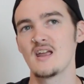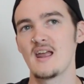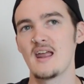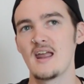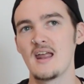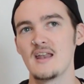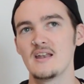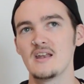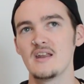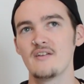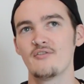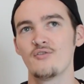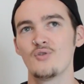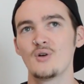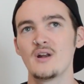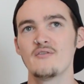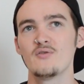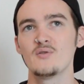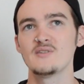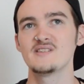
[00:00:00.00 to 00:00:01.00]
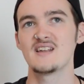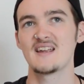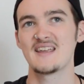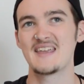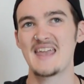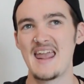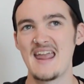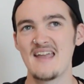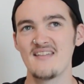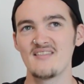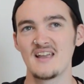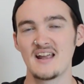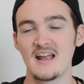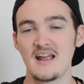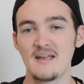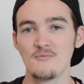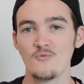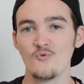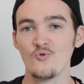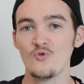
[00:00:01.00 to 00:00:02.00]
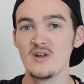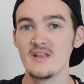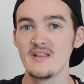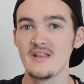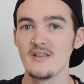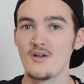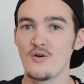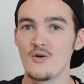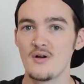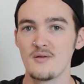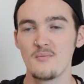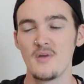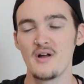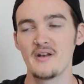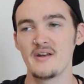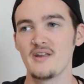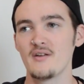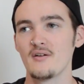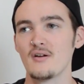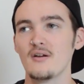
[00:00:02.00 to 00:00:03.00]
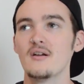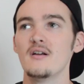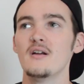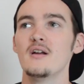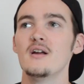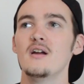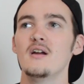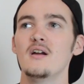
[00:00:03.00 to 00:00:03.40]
And if for whatever reason I can't, like I'm really low on money, or